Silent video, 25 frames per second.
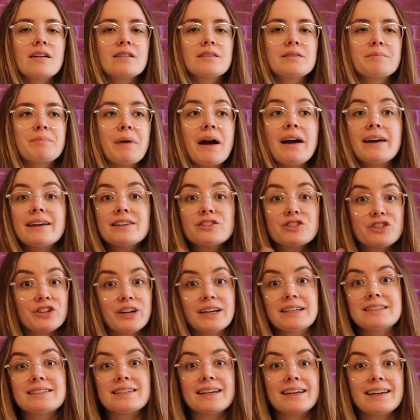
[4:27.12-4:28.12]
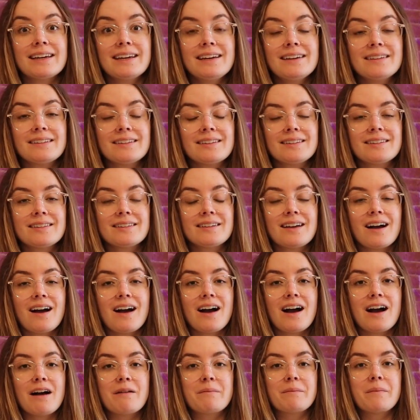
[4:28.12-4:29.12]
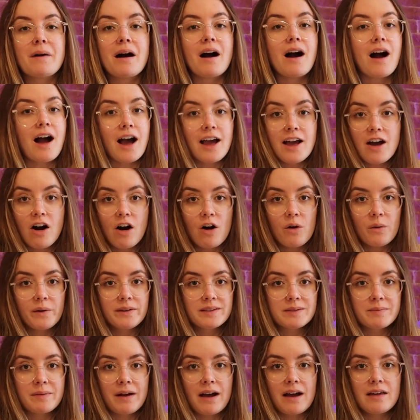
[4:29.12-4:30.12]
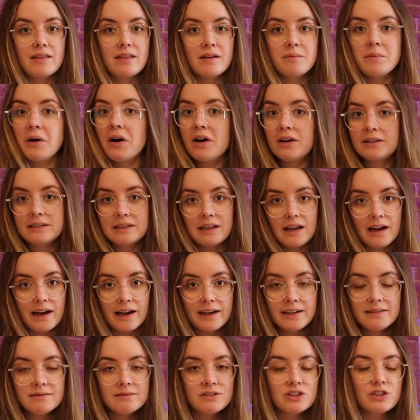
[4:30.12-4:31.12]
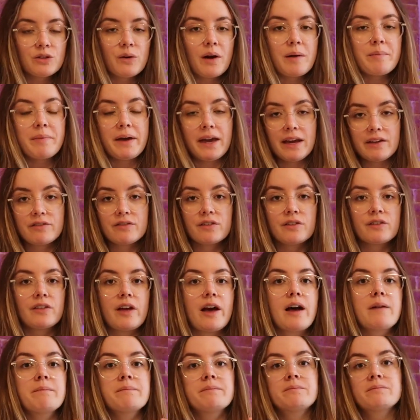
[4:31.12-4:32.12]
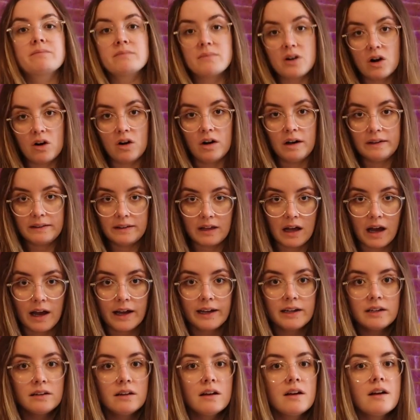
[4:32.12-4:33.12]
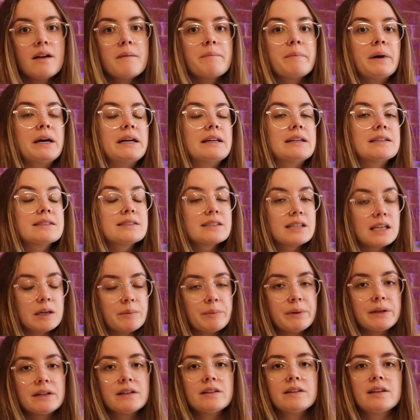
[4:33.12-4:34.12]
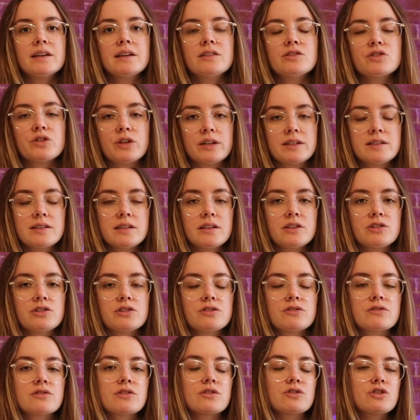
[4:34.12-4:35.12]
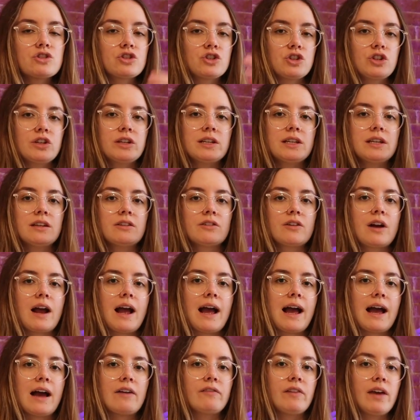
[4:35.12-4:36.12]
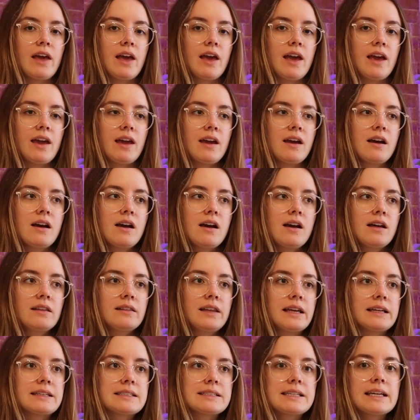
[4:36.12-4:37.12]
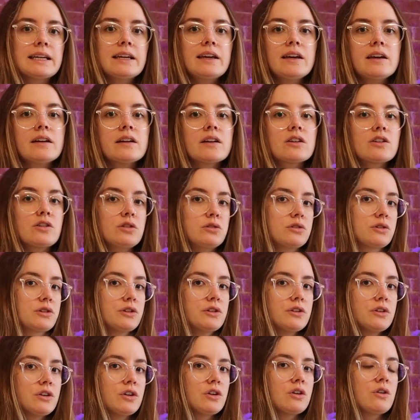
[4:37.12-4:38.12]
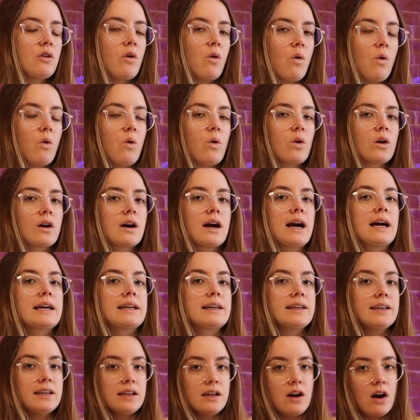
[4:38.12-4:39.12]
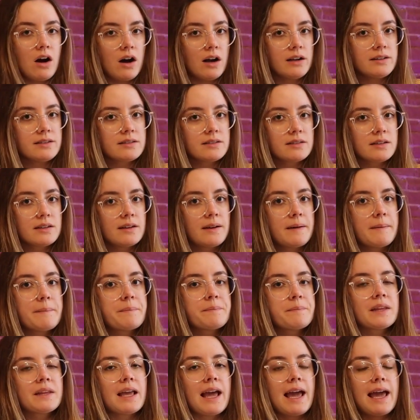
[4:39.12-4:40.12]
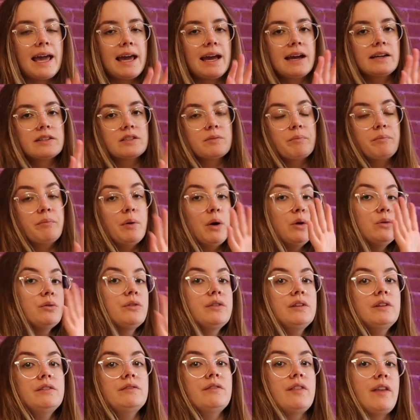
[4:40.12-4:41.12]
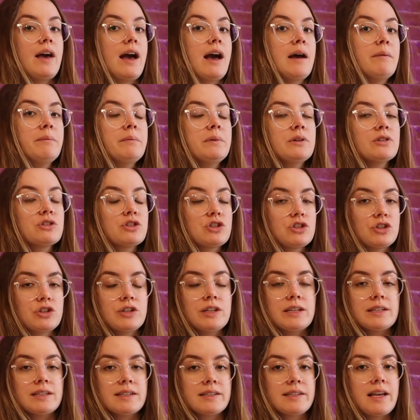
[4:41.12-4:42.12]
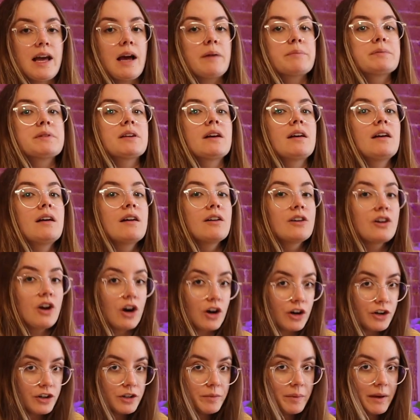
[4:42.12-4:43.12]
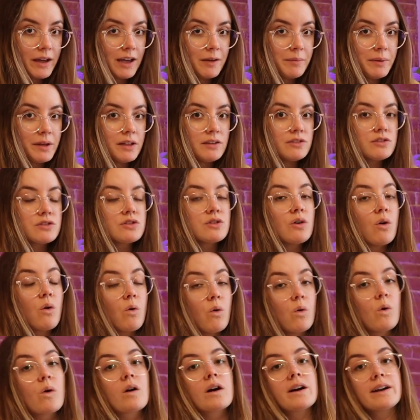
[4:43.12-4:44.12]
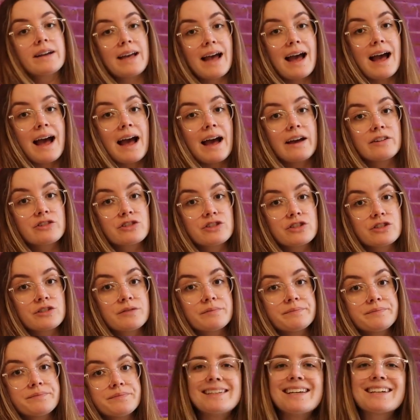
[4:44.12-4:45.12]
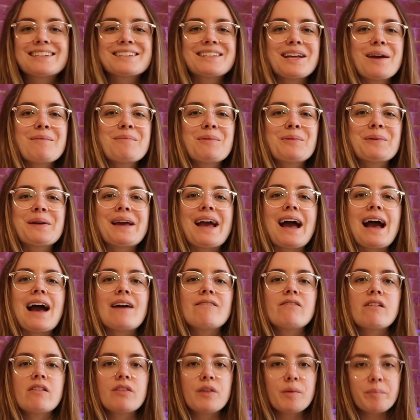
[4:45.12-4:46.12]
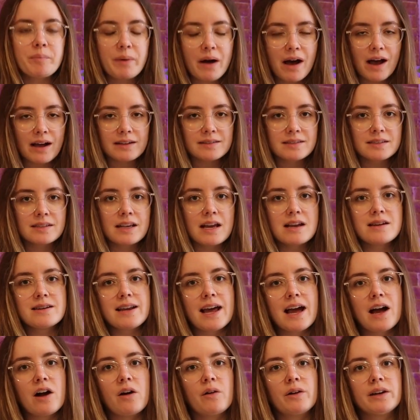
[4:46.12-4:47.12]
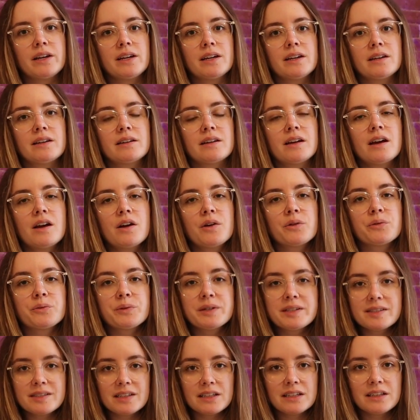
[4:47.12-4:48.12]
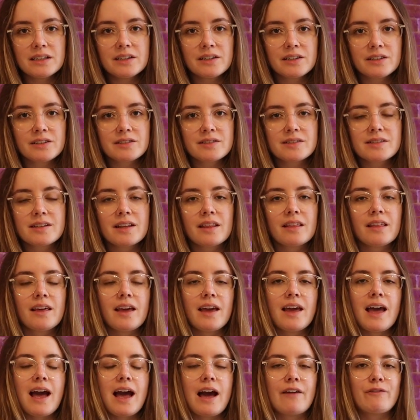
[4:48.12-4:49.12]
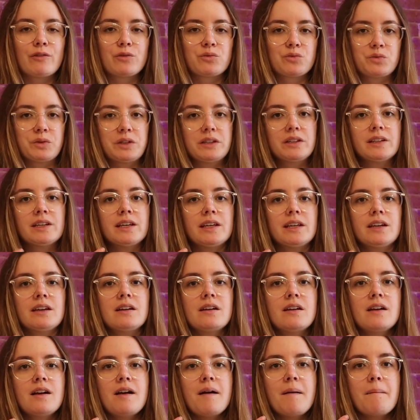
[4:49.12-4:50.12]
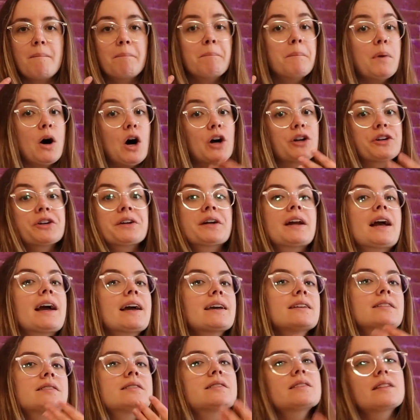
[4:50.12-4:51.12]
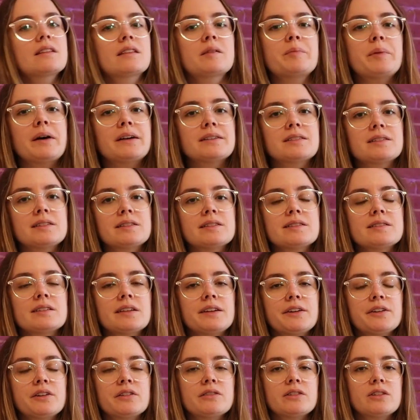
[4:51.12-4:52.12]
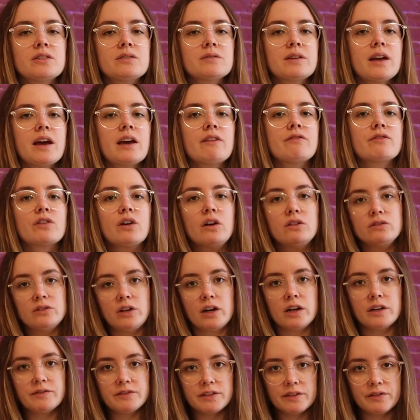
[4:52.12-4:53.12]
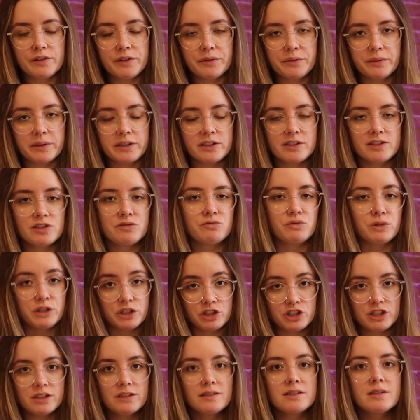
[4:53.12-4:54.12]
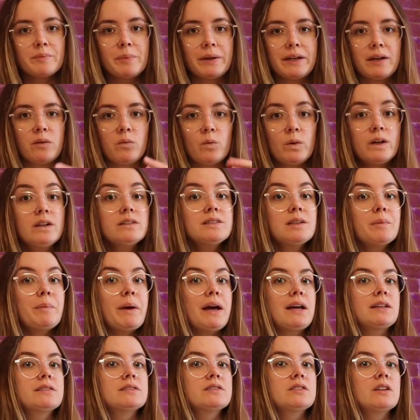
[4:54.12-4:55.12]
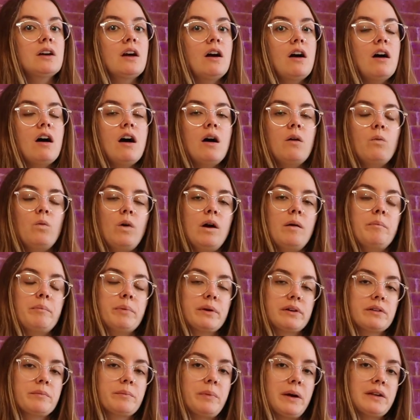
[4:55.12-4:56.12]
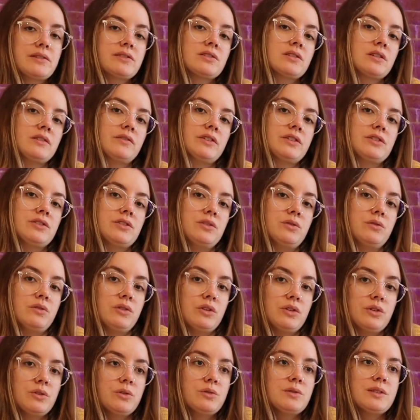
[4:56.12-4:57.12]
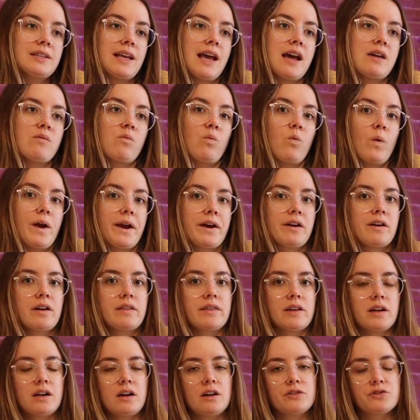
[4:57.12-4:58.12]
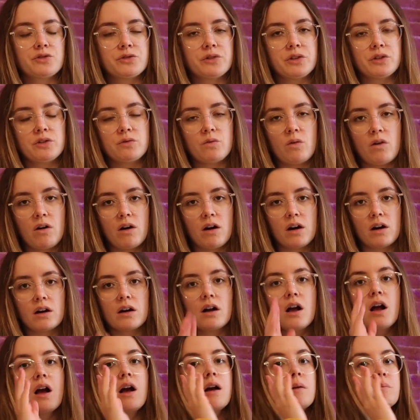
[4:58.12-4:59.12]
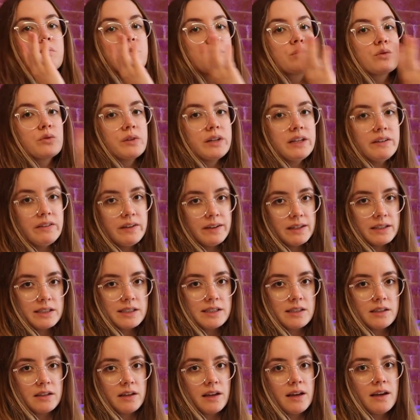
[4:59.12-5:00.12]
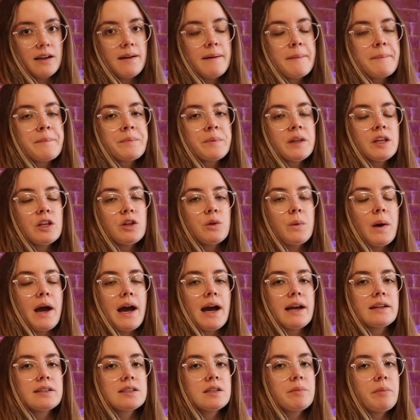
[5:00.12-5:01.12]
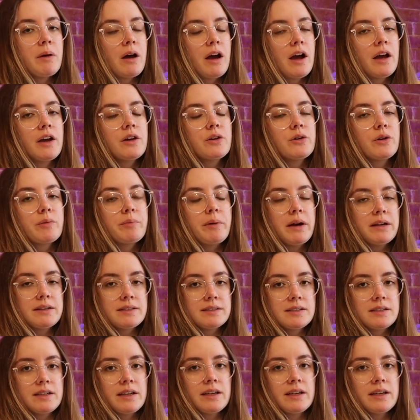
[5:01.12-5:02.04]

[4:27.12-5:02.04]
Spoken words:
buying train tickets, I always buy them online, so I pay for them online, but typically train stations should either have a like ticket clerk or a kiosk, and both of them should accept card payments or cash. Next up, we have the bus. Now, in recent years, they have really modernized the buses here in the UK for a lot of different regions, but it will depend on what bus service you use and where in the country you are. Previously, you had to buy your bus